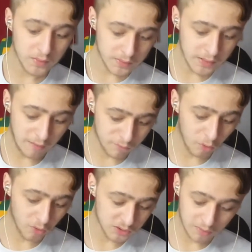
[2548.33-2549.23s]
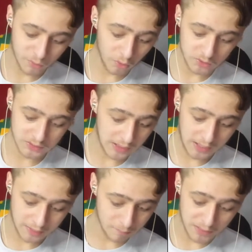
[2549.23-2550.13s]
Yeah, of course.
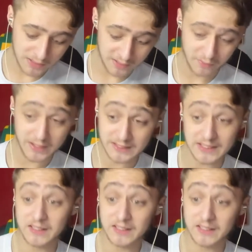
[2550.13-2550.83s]
I completely agree.